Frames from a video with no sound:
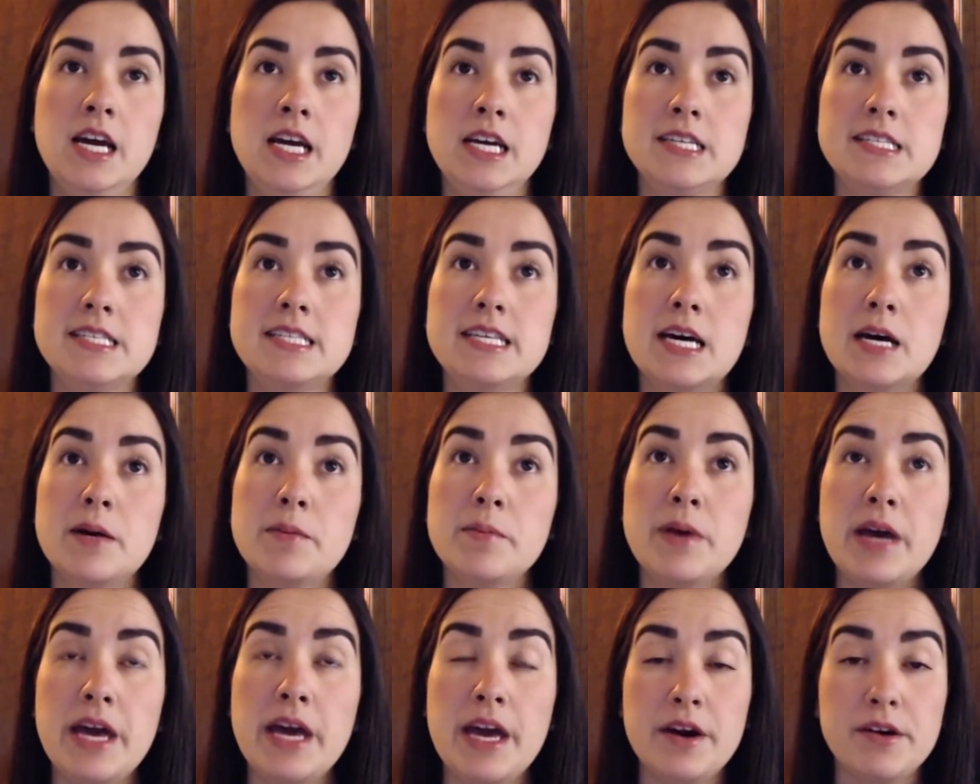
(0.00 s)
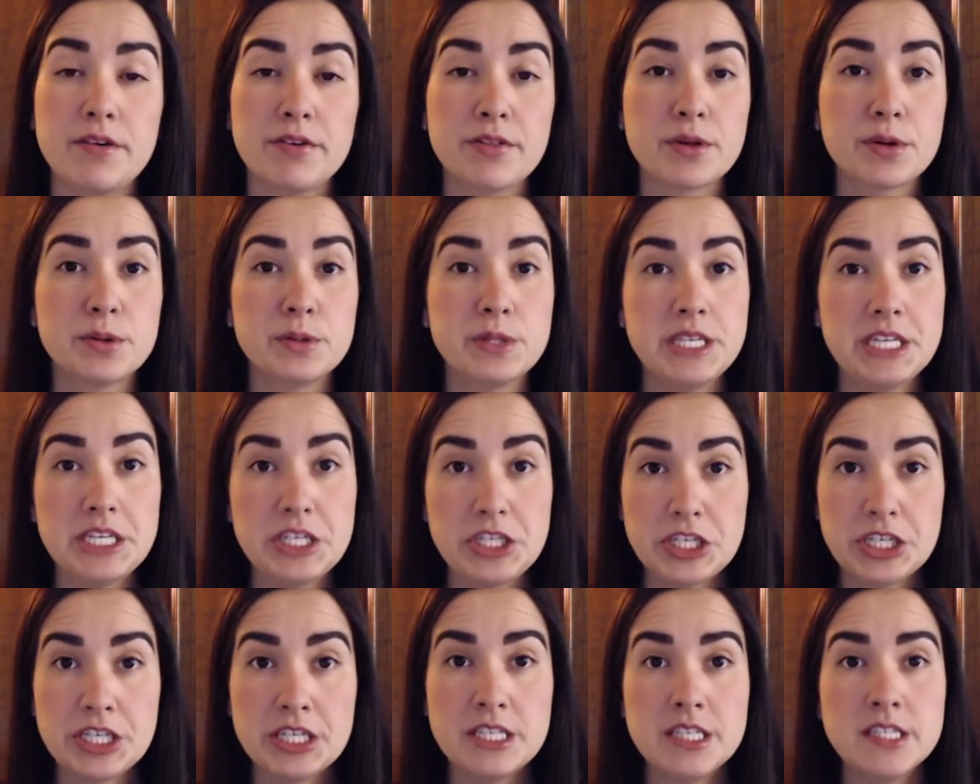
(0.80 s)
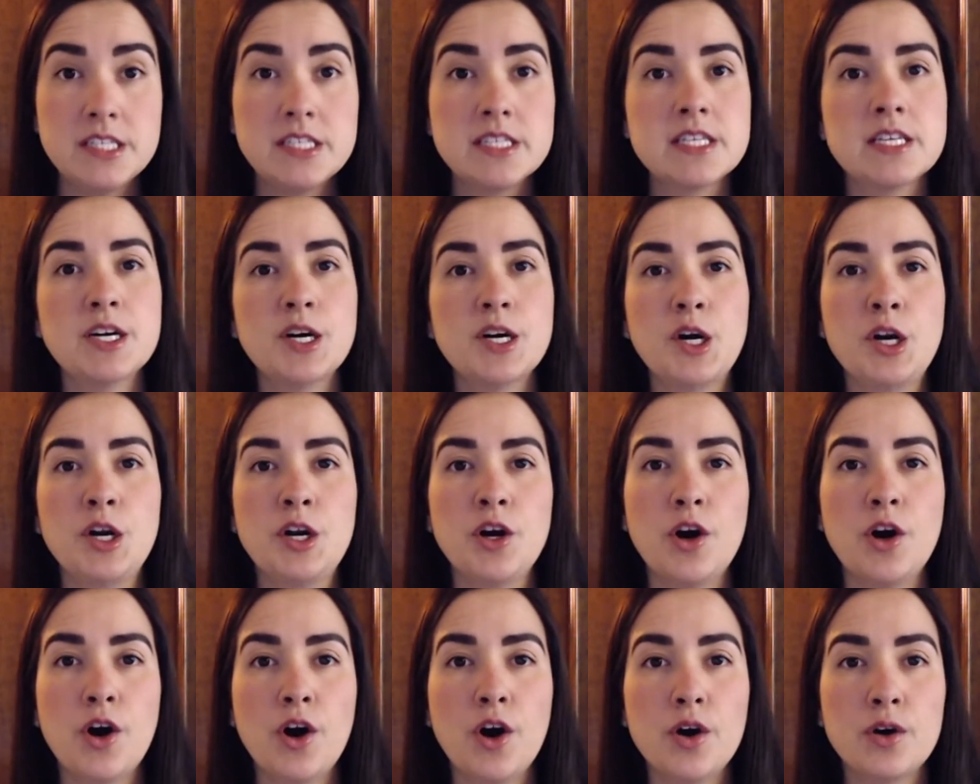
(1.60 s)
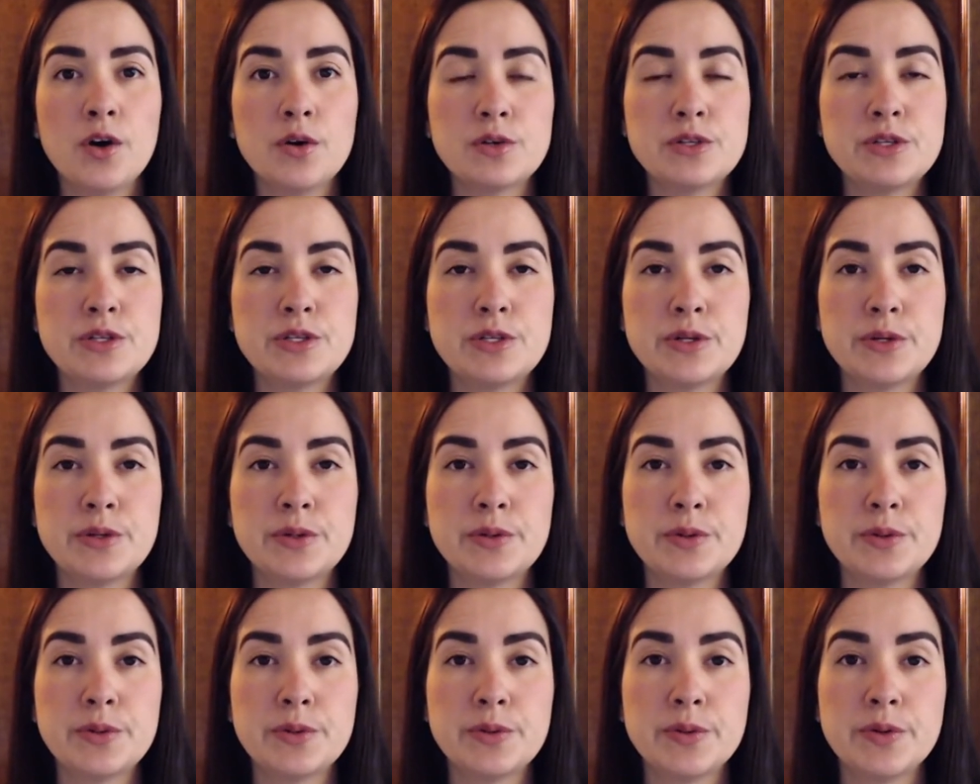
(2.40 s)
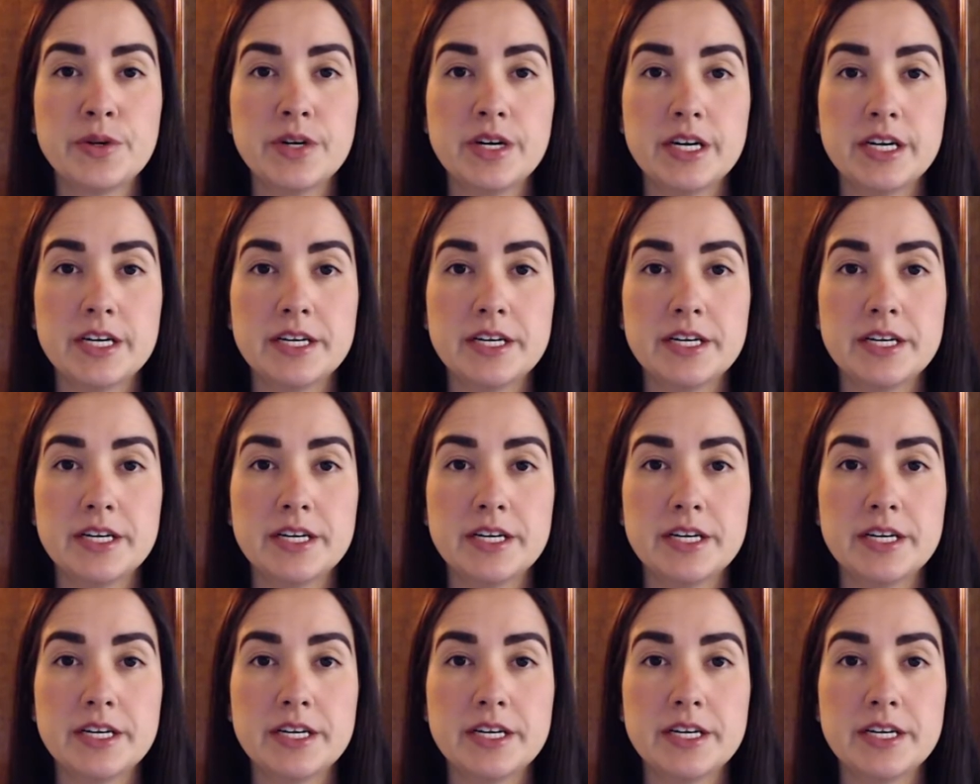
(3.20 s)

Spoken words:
Some health conditions are also